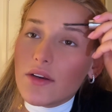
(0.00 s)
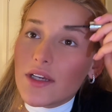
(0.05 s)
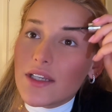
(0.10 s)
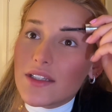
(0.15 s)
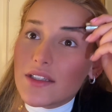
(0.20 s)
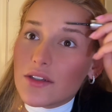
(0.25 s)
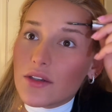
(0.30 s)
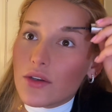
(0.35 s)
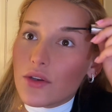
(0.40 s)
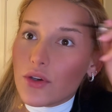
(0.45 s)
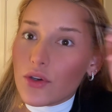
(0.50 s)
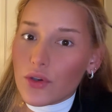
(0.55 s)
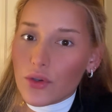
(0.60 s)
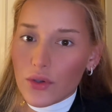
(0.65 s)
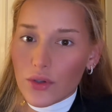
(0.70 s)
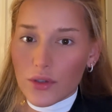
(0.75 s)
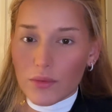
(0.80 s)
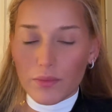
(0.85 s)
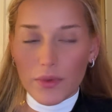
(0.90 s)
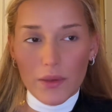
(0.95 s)
it didn't look
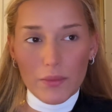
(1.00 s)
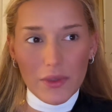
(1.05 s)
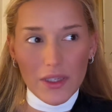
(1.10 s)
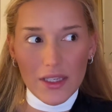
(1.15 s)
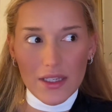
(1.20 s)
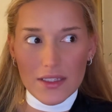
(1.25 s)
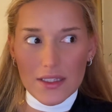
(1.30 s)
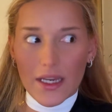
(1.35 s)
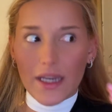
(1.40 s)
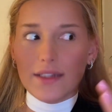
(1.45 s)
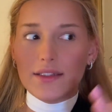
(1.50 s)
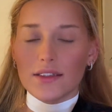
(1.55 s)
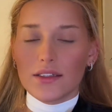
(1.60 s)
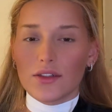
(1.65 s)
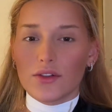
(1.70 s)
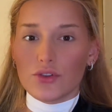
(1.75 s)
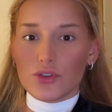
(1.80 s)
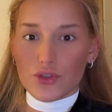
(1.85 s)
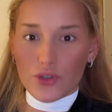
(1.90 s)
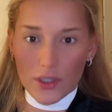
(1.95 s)
good, but because I
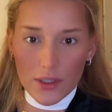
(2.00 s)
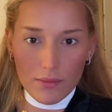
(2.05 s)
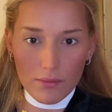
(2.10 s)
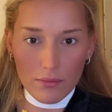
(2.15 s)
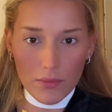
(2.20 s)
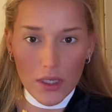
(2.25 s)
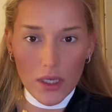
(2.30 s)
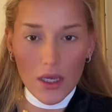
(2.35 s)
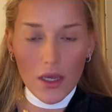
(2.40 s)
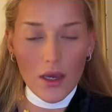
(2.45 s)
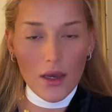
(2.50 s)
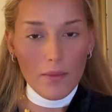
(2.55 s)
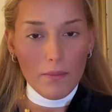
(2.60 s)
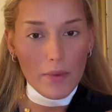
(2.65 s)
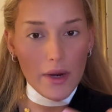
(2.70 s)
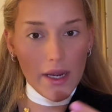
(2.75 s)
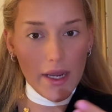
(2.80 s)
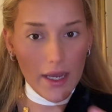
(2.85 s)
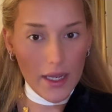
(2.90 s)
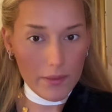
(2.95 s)
didn't trim
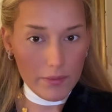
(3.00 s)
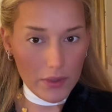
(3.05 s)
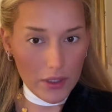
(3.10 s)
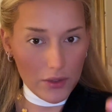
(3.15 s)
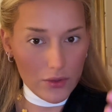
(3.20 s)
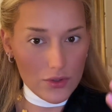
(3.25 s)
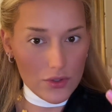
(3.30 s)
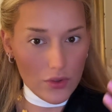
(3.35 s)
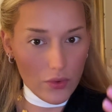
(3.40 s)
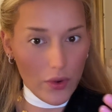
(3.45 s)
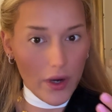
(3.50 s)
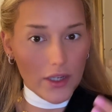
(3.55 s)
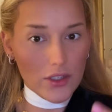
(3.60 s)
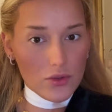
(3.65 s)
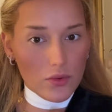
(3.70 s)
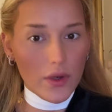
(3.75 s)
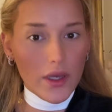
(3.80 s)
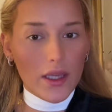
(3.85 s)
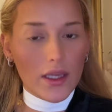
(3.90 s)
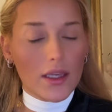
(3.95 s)
my eyebrows the right
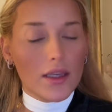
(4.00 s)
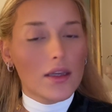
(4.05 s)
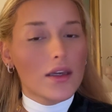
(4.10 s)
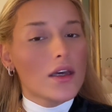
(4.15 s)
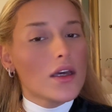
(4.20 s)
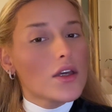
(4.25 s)
way.